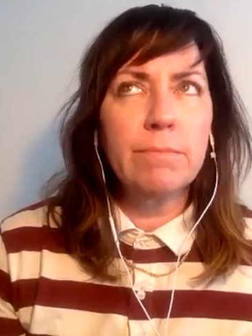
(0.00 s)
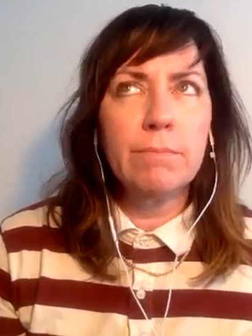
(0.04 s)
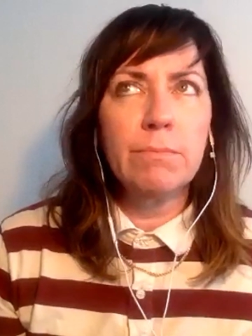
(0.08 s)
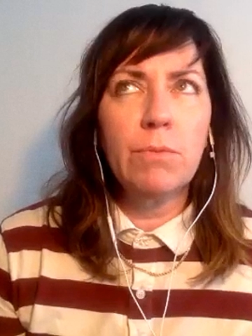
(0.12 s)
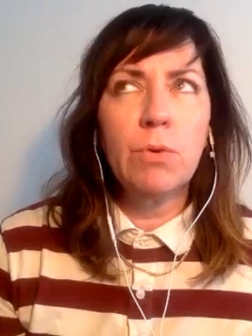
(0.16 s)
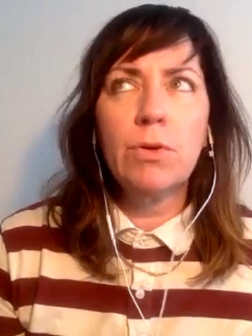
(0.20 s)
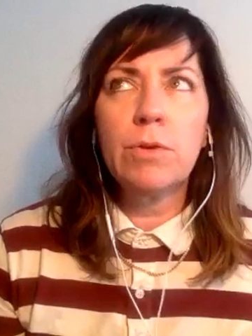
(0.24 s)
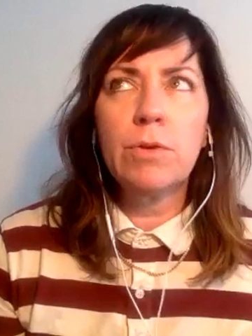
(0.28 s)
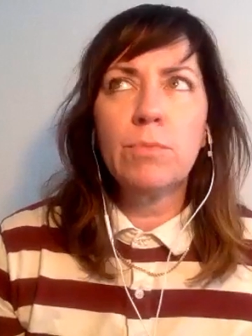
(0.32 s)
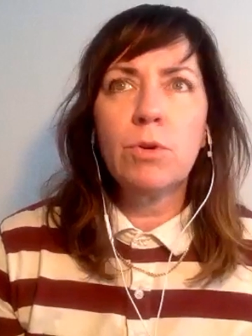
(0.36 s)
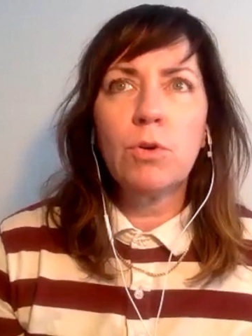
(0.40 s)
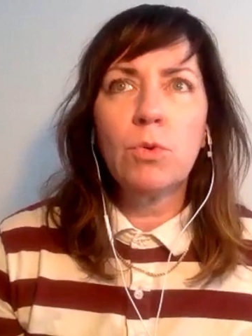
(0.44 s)

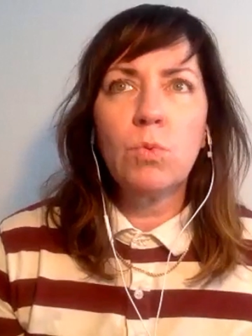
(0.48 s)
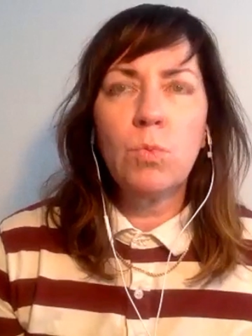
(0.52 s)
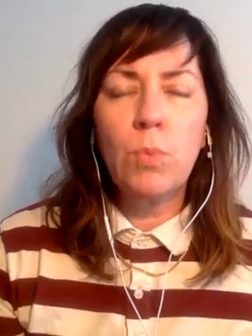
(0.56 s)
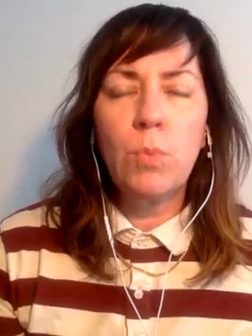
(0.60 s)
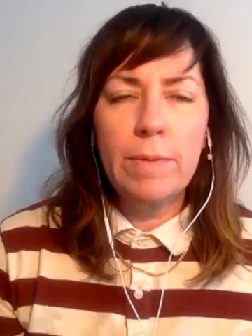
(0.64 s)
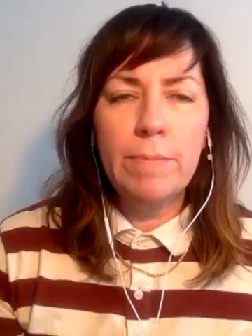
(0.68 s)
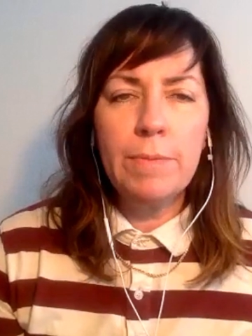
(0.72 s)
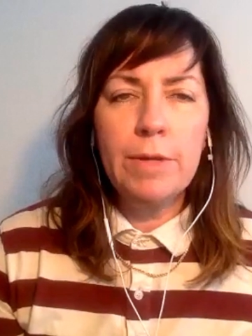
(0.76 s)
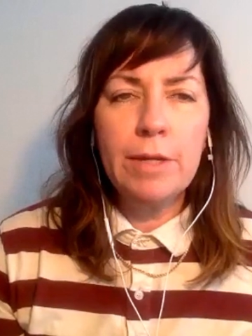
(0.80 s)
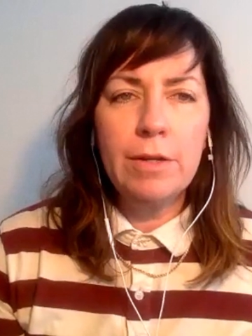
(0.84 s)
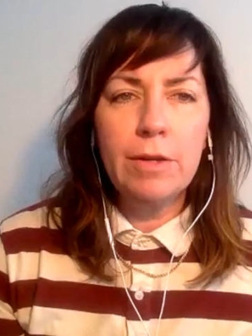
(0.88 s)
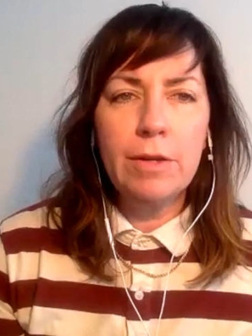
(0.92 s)
more and more
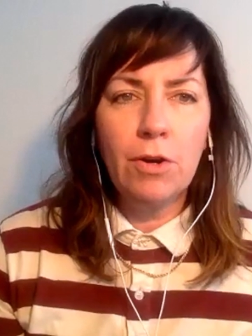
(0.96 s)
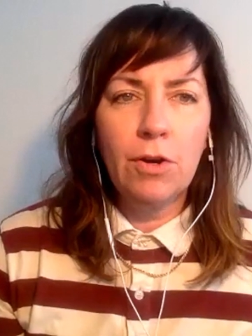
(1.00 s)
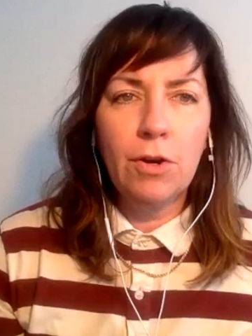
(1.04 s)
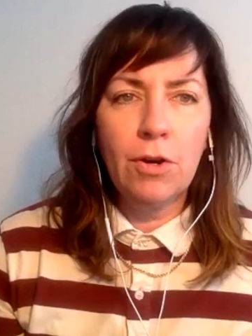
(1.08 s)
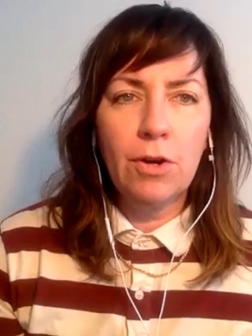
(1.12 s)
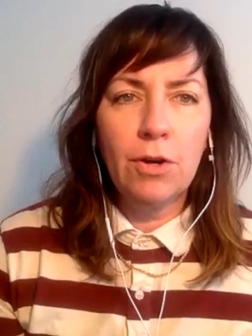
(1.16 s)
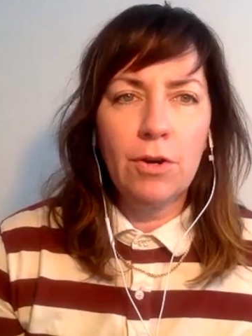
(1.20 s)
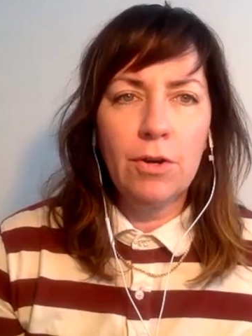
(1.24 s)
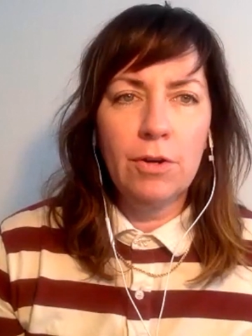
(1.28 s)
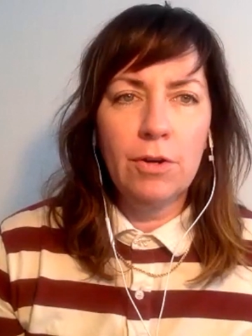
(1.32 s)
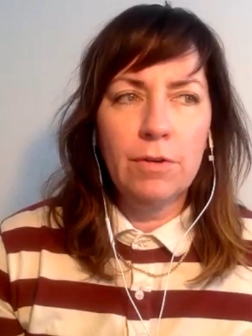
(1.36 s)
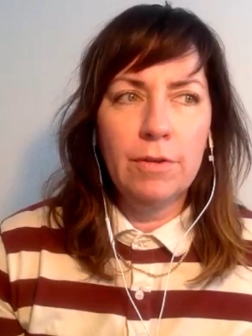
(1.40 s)
women
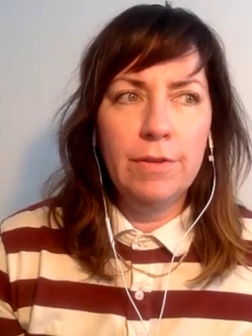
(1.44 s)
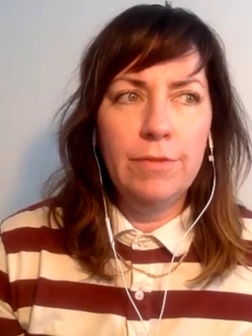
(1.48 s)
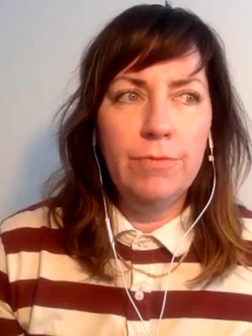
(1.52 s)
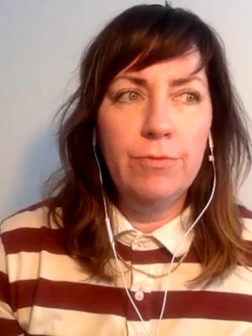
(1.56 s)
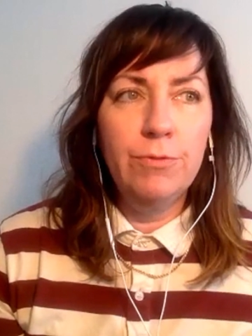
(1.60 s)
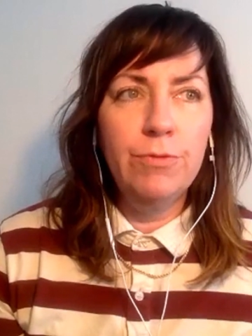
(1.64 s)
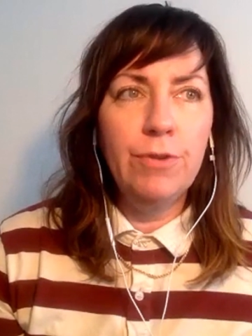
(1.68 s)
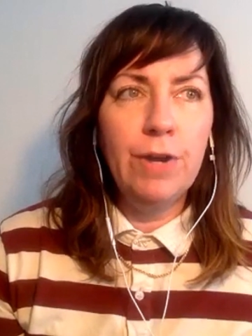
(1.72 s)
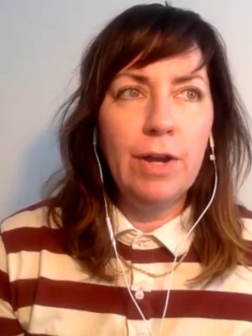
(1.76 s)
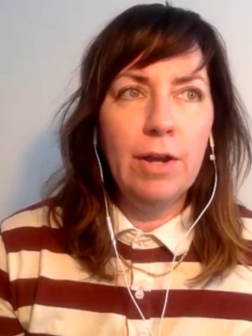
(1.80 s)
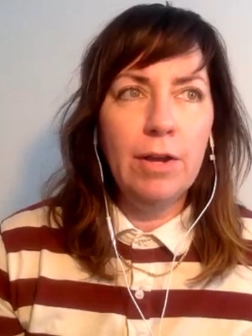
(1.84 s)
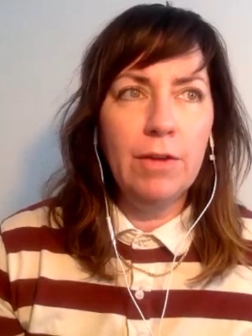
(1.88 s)
are
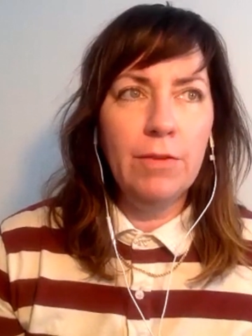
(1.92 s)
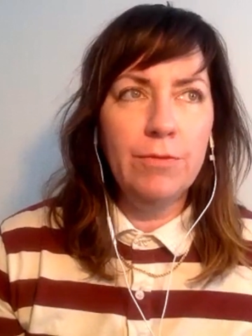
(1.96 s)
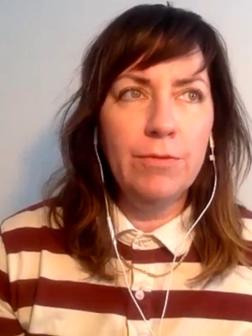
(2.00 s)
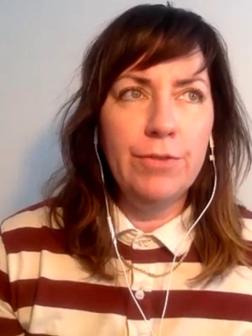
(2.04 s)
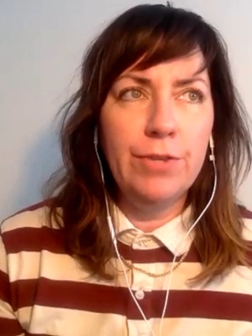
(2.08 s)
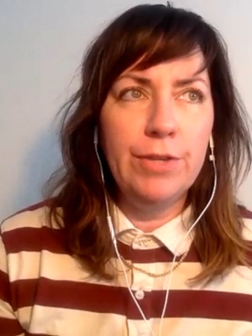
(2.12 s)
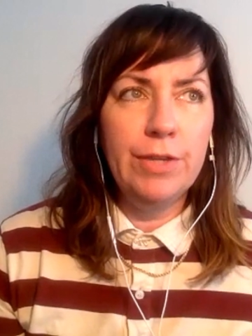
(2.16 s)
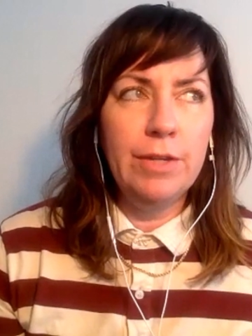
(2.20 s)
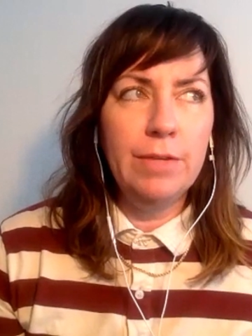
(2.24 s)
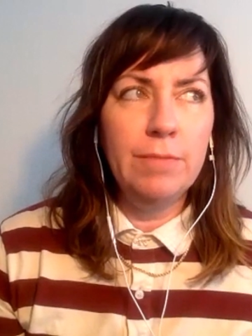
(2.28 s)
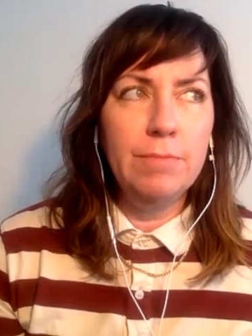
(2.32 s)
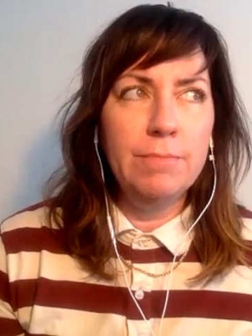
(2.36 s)
involved
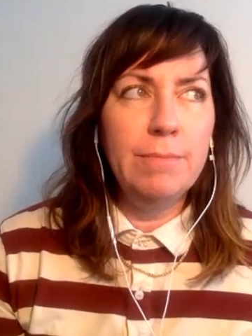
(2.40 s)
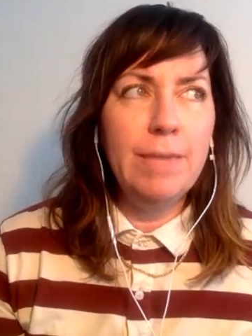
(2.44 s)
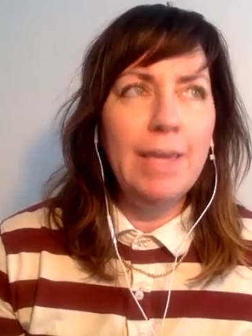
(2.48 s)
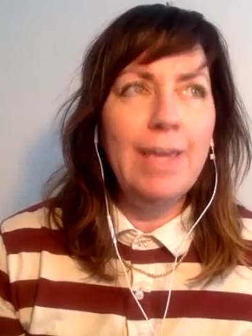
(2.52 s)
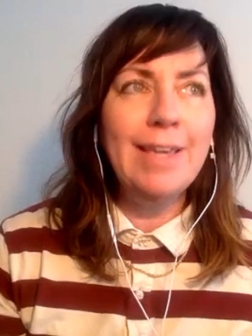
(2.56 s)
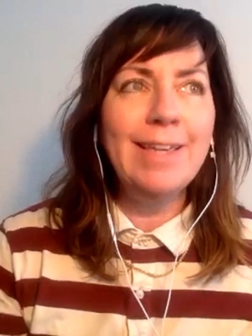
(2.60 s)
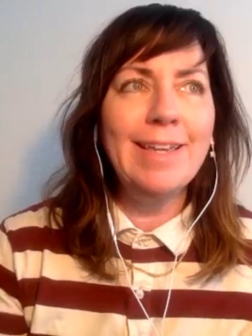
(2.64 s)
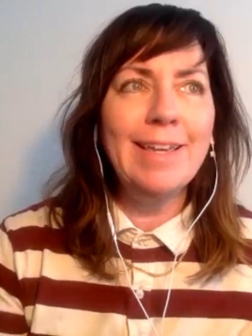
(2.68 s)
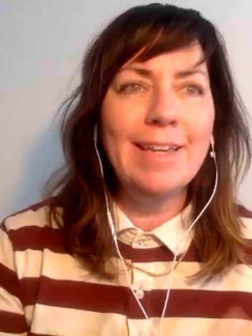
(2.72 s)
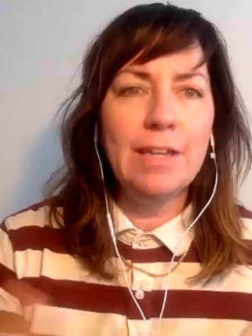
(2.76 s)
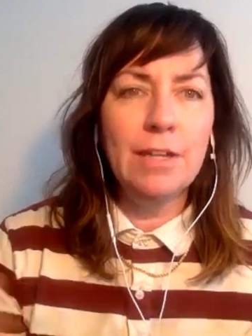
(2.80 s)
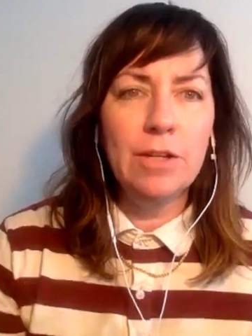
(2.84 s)
in
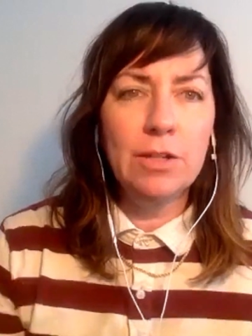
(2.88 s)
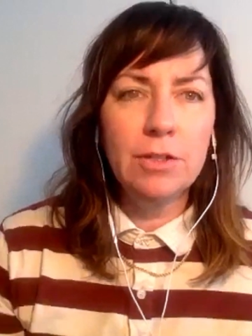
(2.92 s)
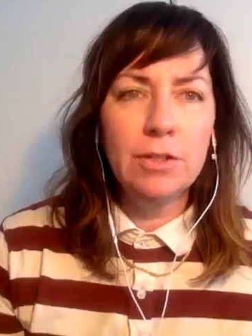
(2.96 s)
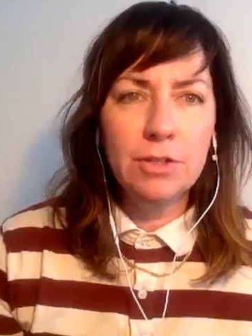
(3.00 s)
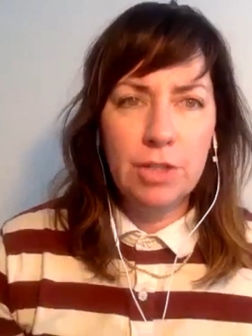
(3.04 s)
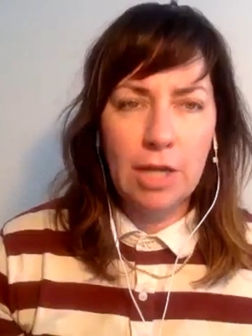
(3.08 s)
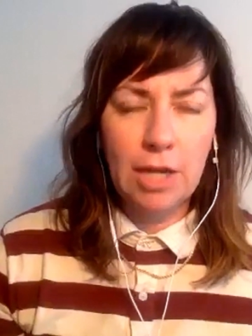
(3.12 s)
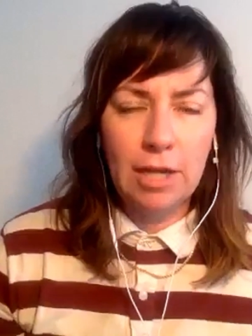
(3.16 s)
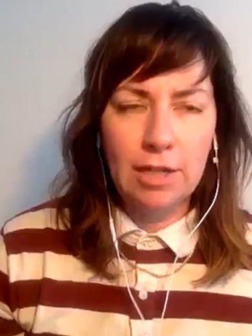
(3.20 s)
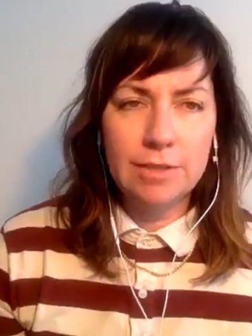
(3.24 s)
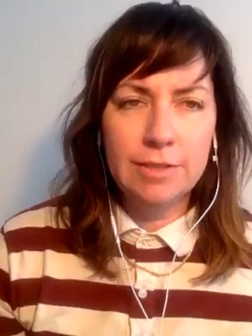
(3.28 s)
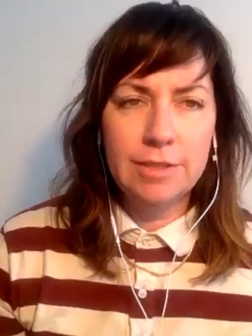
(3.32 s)
making
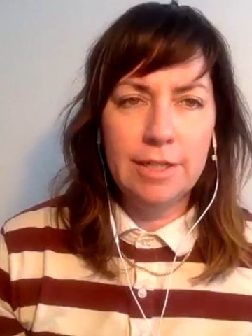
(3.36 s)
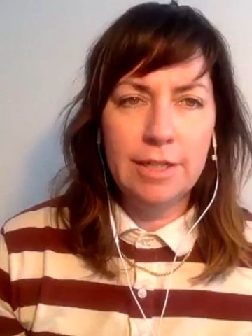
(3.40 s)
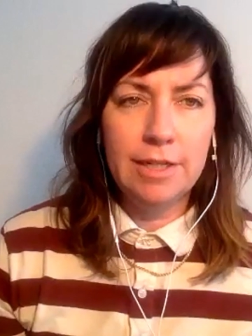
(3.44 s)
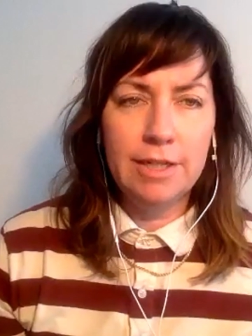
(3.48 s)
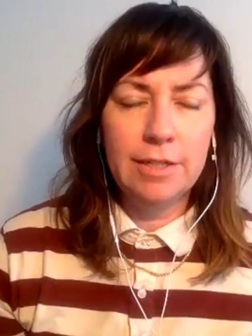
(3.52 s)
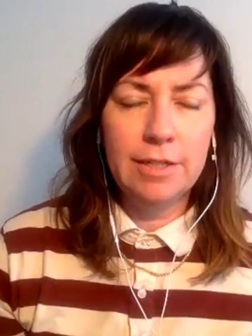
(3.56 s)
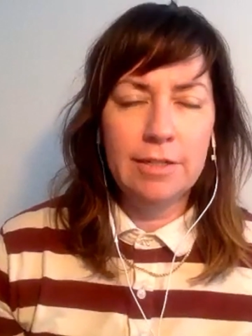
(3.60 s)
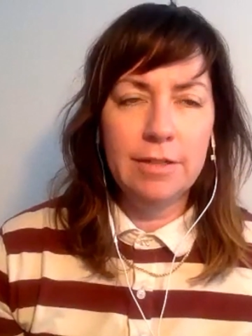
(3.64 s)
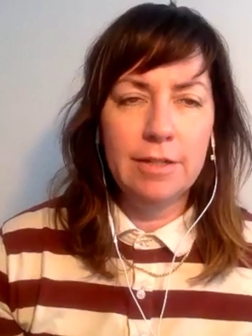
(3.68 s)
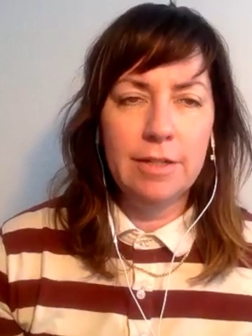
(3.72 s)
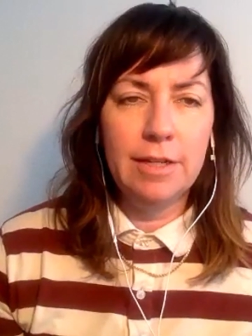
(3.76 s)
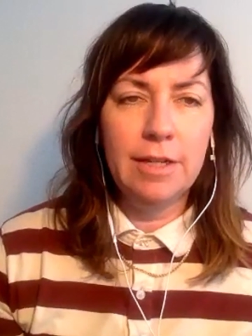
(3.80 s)

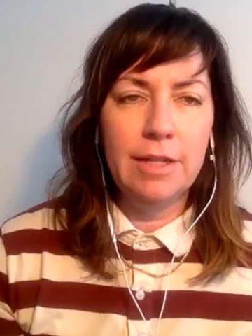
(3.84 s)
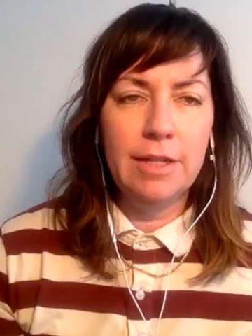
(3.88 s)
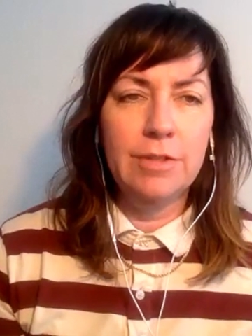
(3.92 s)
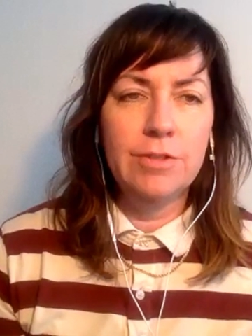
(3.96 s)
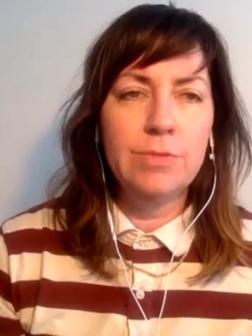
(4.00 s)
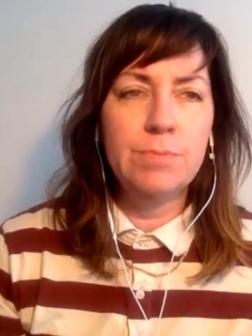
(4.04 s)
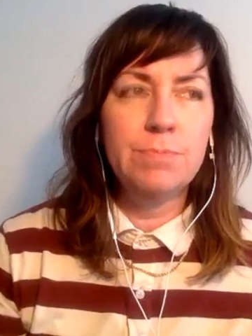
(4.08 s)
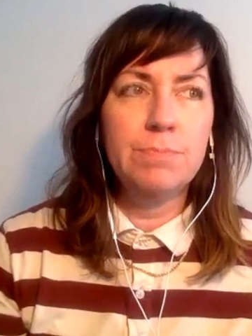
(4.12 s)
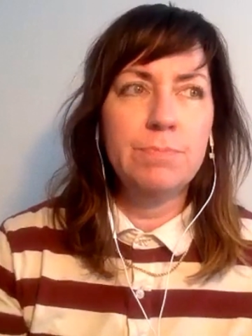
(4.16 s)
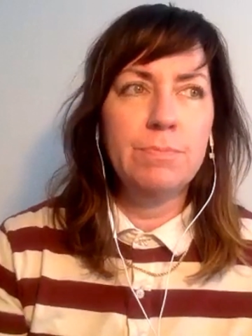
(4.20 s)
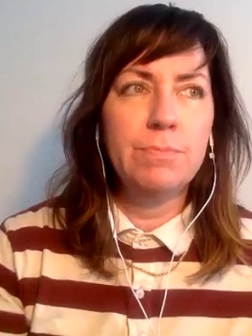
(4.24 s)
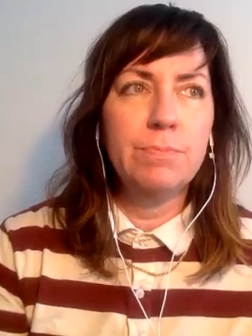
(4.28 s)
content,
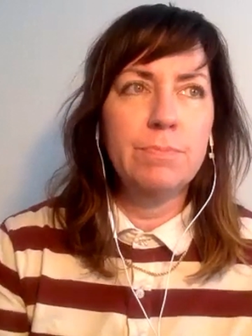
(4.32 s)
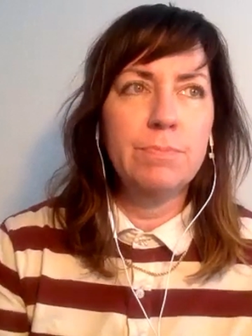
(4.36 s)
and